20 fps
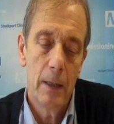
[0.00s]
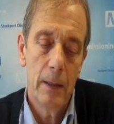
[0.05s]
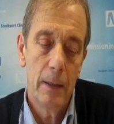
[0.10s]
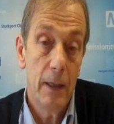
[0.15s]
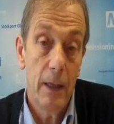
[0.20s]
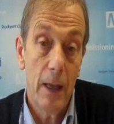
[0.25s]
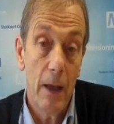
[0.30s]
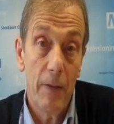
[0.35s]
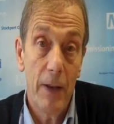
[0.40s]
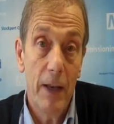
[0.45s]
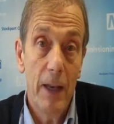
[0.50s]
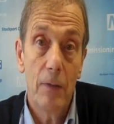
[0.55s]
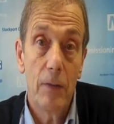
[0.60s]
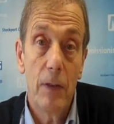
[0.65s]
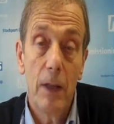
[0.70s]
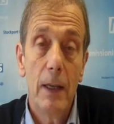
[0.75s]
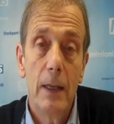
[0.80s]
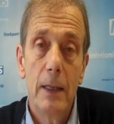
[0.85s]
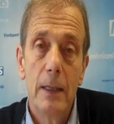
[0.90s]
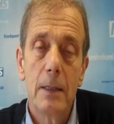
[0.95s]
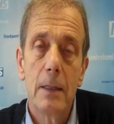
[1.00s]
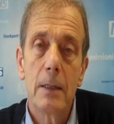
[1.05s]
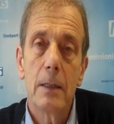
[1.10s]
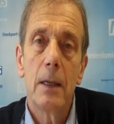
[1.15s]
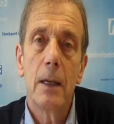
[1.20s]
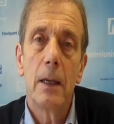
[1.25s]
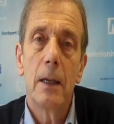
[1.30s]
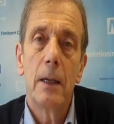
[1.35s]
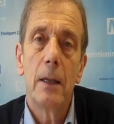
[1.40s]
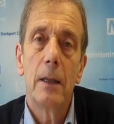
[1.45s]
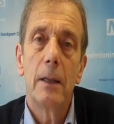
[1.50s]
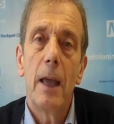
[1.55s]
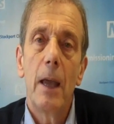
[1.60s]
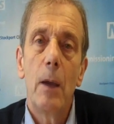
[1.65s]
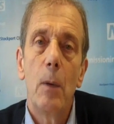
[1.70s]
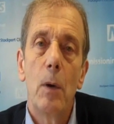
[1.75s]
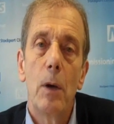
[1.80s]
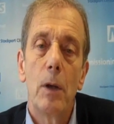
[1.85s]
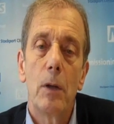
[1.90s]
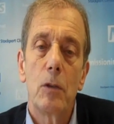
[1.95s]
Didn't have any of these. They
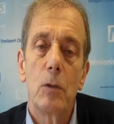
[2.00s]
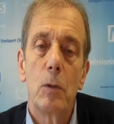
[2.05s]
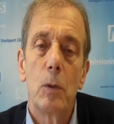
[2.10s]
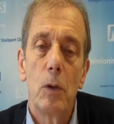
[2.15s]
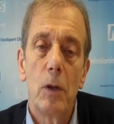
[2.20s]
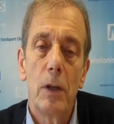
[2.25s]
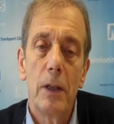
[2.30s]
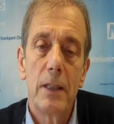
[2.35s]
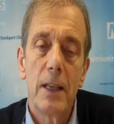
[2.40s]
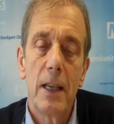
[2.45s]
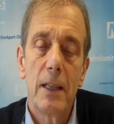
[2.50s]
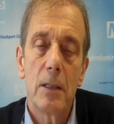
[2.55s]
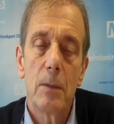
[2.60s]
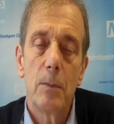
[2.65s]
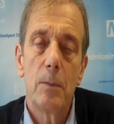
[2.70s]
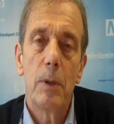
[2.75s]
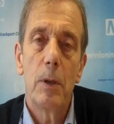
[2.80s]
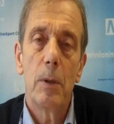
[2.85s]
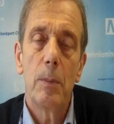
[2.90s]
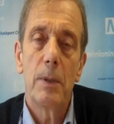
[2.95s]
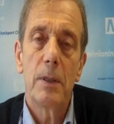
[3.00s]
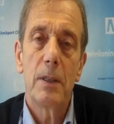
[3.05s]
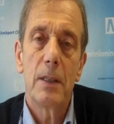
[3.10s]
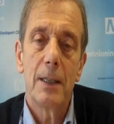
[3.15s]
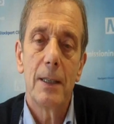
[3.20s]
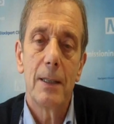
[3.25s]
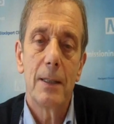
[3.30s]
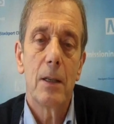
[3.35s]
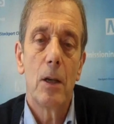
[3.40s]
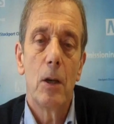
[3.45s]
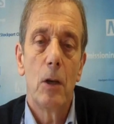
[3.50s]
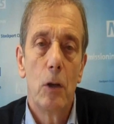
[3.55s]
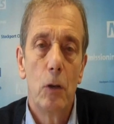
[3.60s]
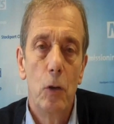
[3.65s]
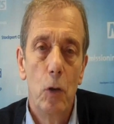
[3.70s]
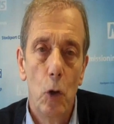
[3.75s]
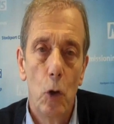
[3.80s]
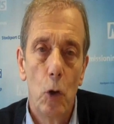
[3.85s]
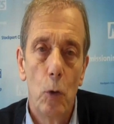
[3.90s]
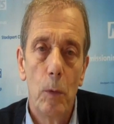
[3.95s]
were, to all intents and purposes,
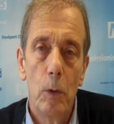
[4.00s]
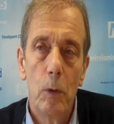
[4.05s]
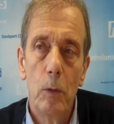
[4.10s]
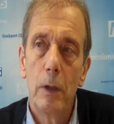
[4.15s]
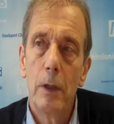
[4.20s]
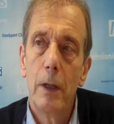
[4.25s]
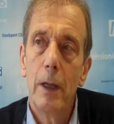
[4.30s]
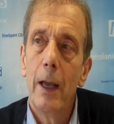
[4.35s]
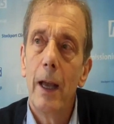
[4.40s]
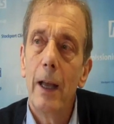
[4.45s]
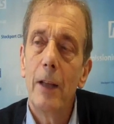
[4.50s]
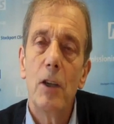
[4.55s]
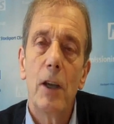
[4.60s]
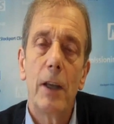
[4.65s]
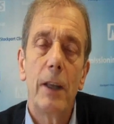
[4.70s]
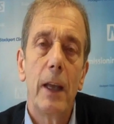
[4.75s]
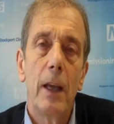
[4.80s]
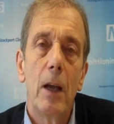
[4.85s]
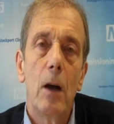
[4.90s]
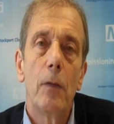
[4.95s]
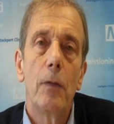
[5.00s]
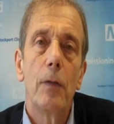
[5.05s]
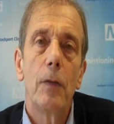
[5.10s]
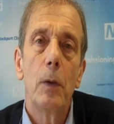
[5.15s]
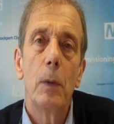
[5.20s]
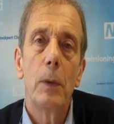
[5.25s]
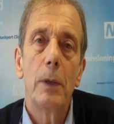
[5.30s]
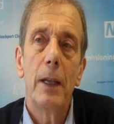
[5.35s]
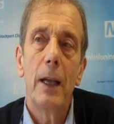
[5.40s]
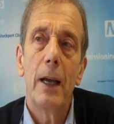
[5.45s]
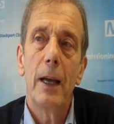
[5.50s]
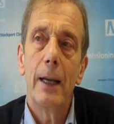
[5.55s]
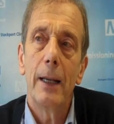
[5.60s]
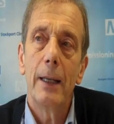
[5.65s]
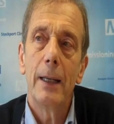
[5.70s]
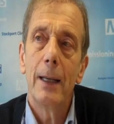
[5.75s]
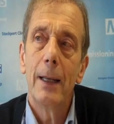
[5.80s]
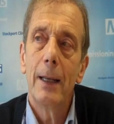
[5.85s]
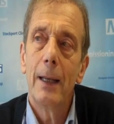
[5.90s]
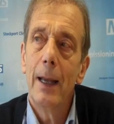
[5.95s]
normal, and yet they got flu and
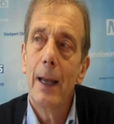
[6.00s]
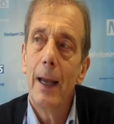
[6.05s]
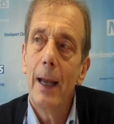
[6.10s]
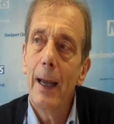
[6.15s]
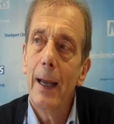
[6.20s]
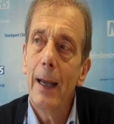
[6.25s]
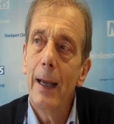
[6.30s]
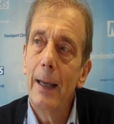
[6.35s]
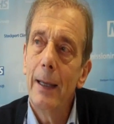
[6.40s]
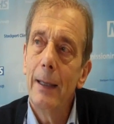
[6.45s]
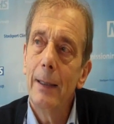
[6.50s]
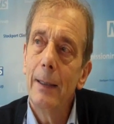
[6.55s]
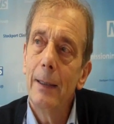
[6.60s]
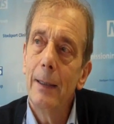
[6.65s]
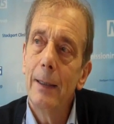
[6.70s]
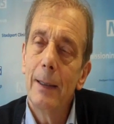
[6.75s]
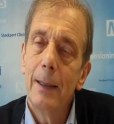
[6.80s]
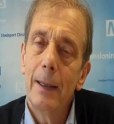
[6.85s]
died. And